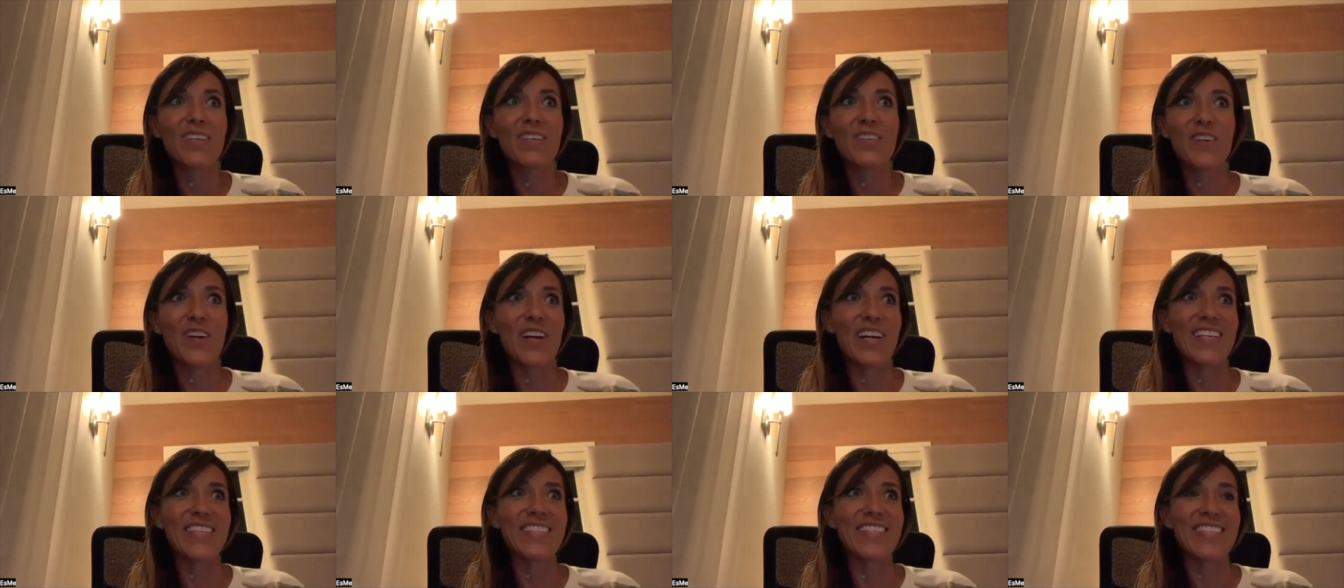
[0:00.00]

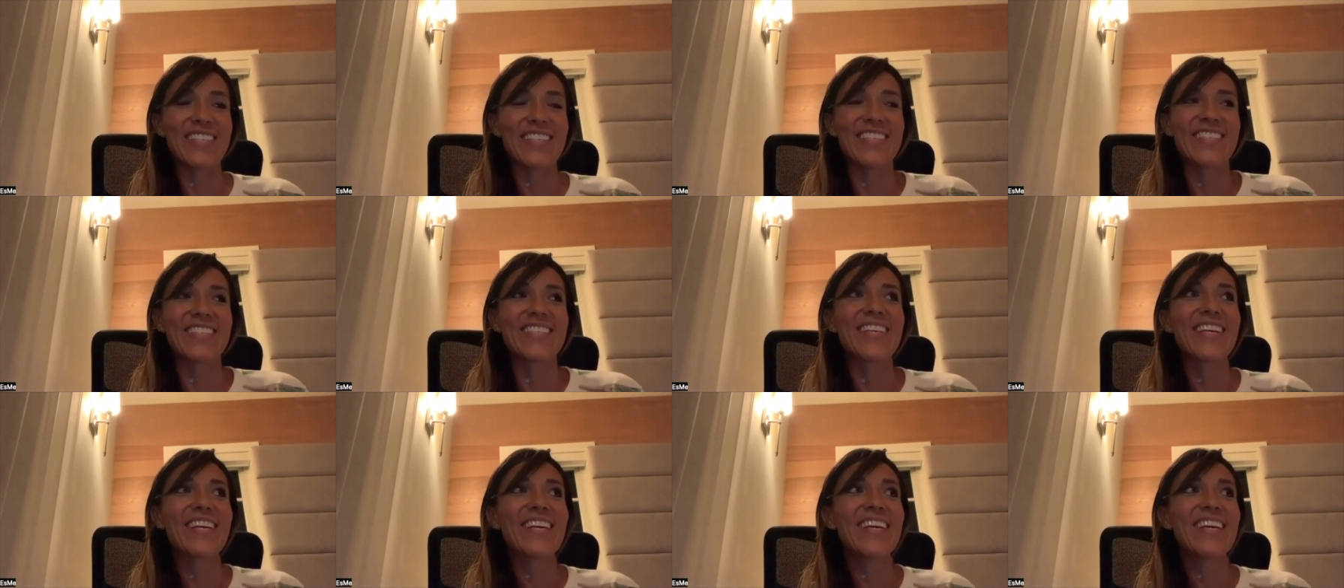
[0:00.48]

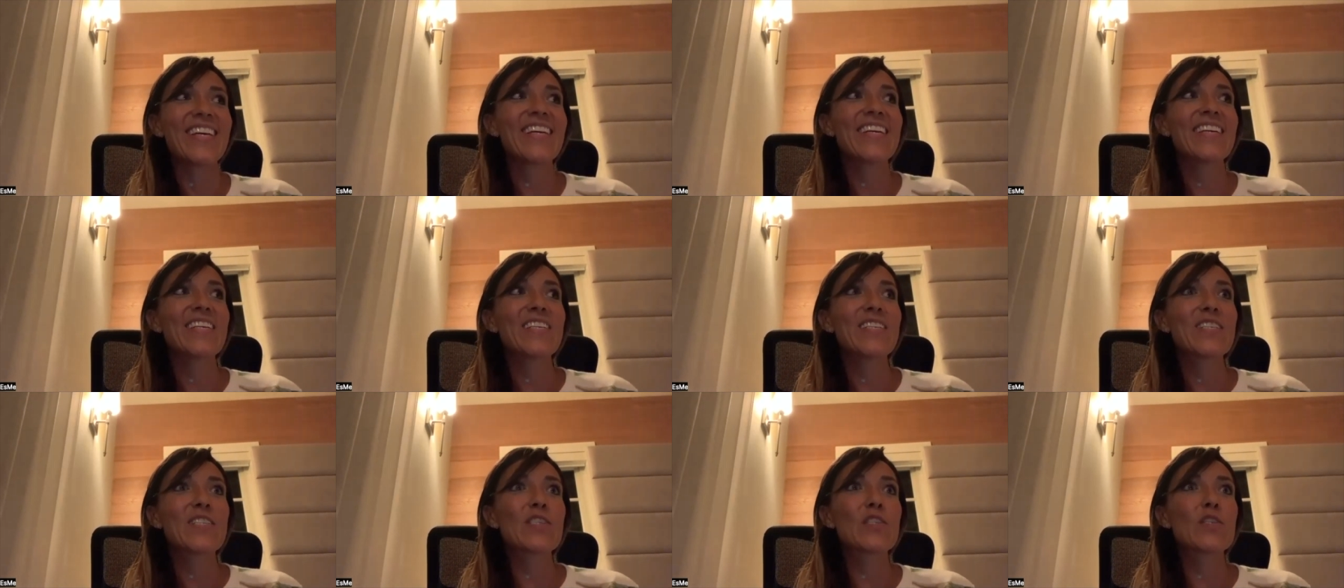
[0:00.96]
crisis.
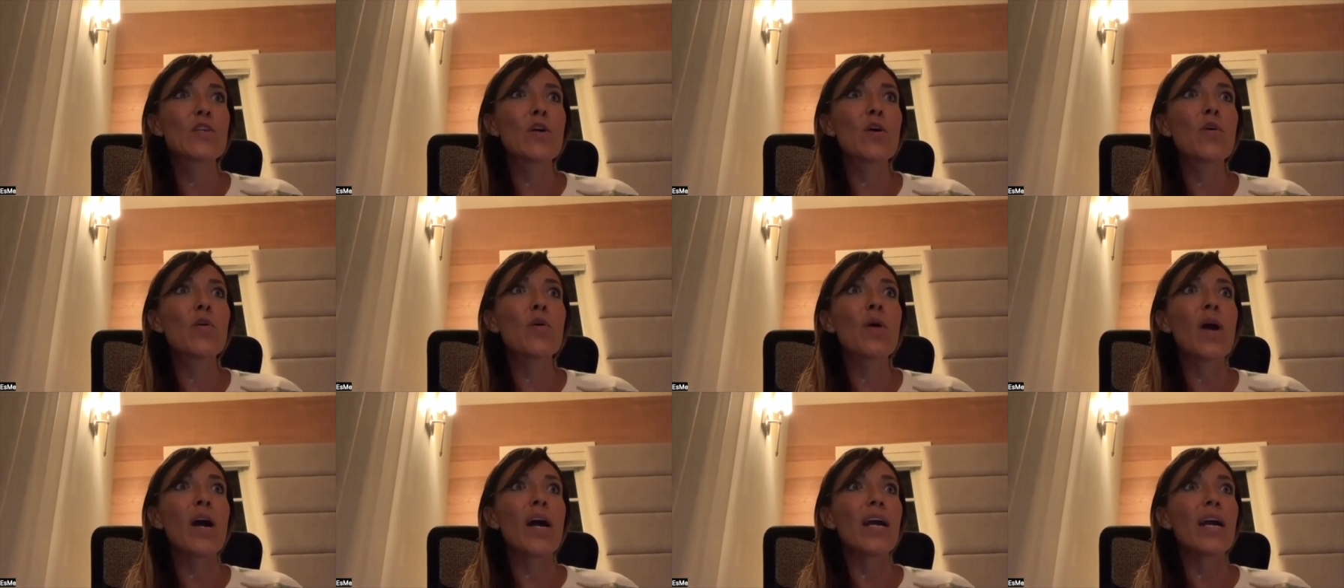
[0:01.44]

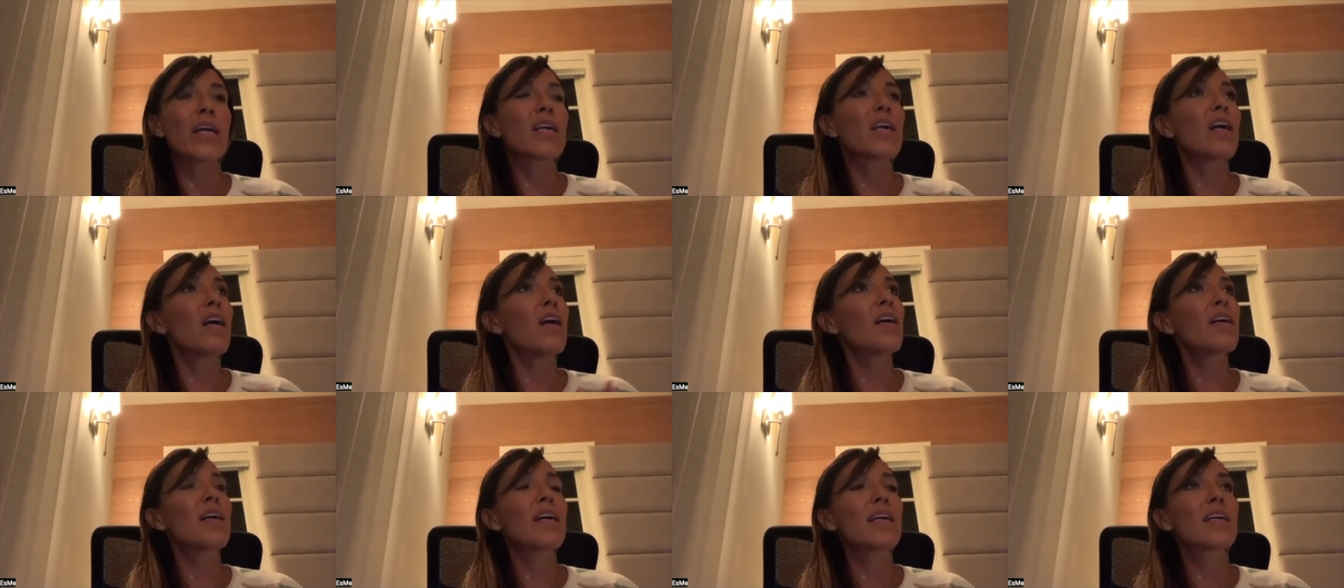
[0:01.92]
So I
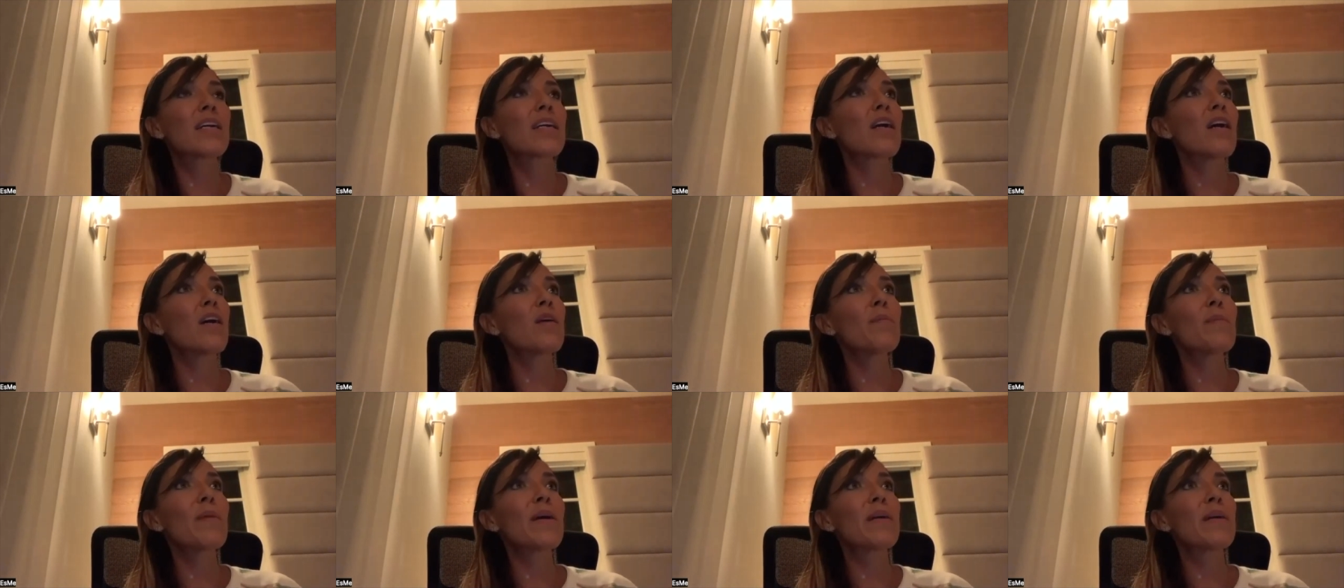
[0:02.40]
got it
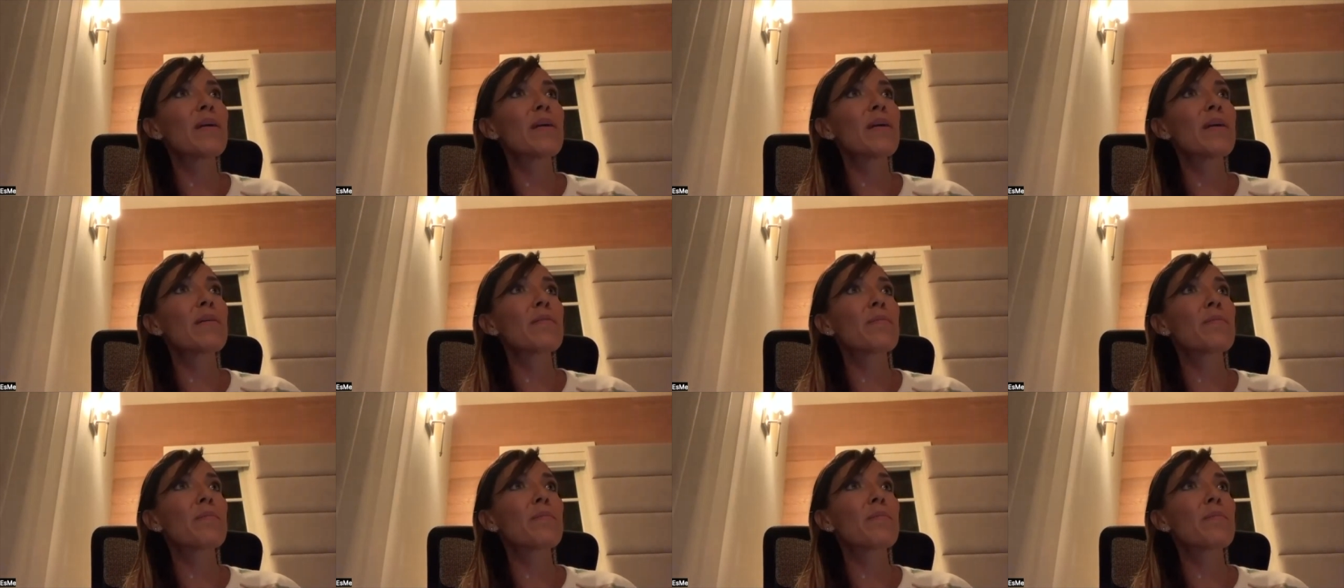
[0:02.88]
got my